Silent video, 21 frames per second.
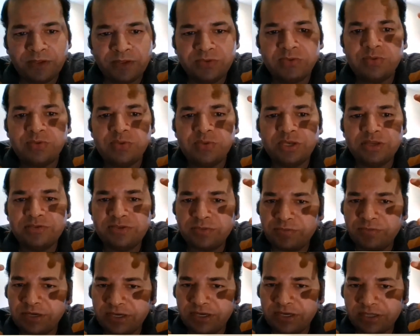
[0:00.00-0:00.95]
So there is a
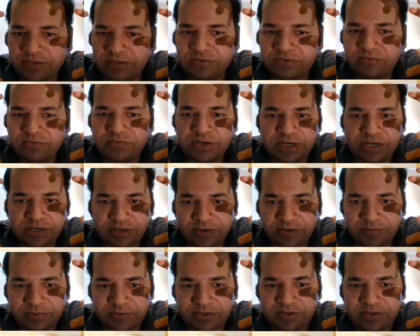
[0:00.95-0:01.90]
separate engine for
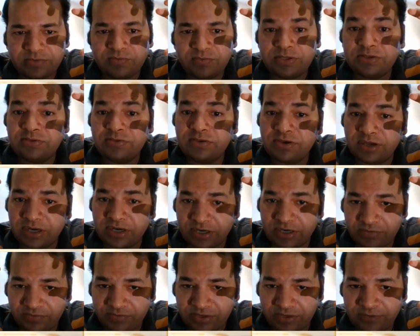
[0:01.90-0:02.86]
encryption, which is in
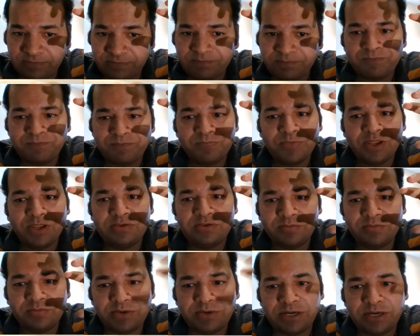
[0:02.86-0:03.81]
hardware, a
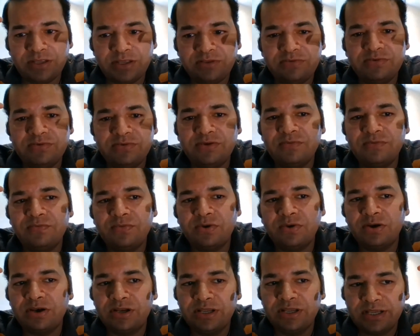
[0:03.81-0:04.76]
separate engine
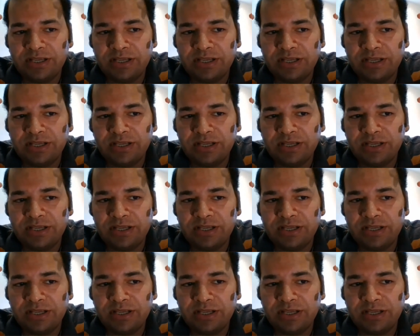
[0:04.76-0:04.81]
for